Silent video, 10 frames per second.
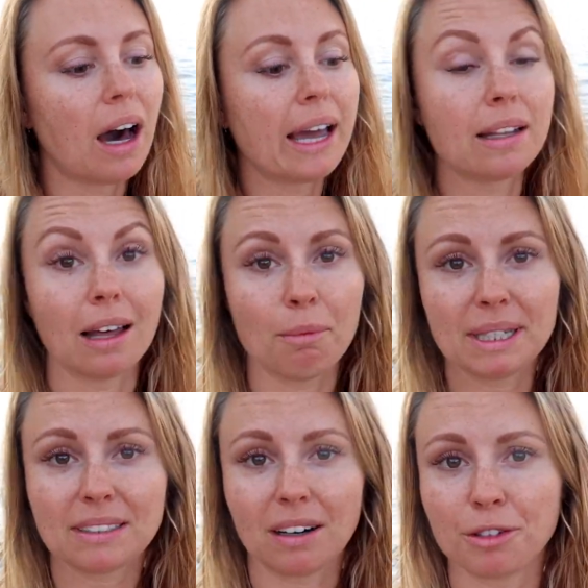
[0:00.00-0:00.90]
I allow
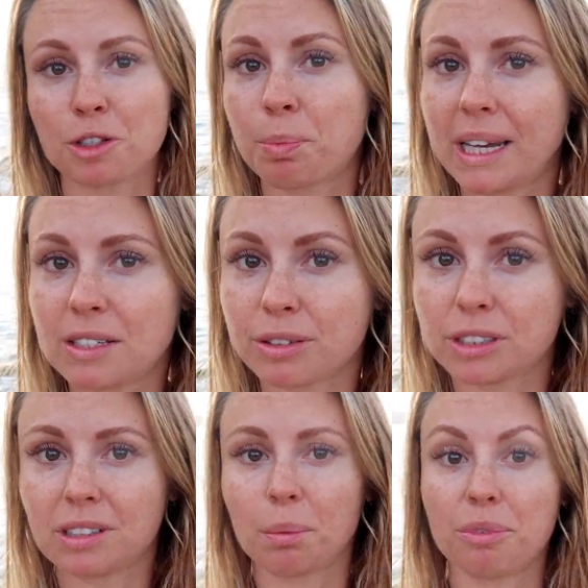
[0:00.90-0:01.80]
myself the space for
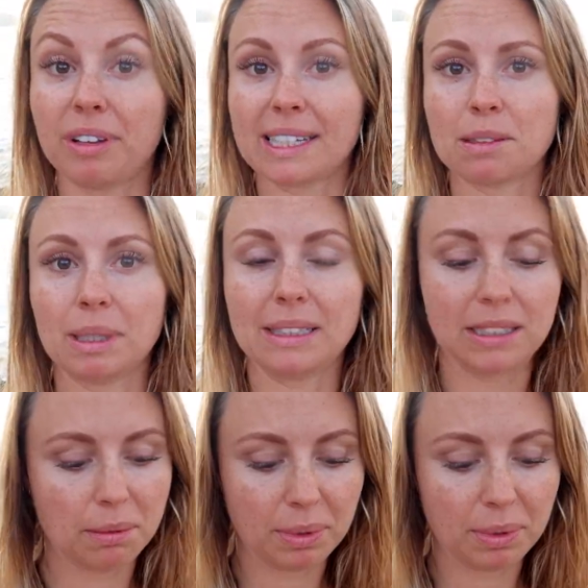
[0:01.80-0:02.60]
some flexibility